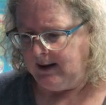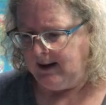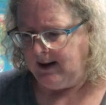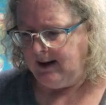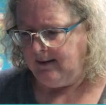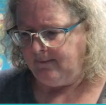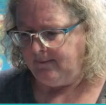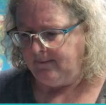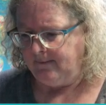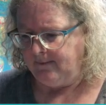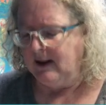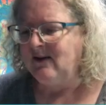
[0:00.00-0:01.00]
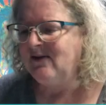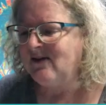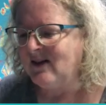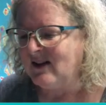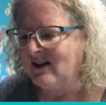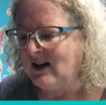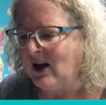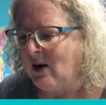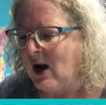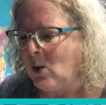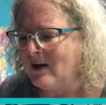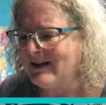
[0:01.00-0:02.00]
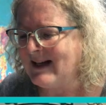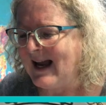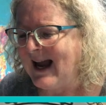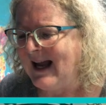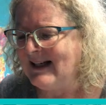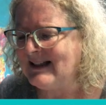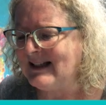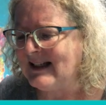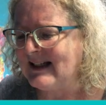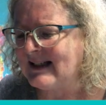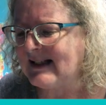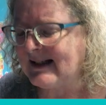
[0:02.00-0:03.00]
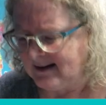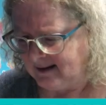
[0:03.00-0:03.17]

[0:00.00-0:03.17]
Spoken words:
I wonder at its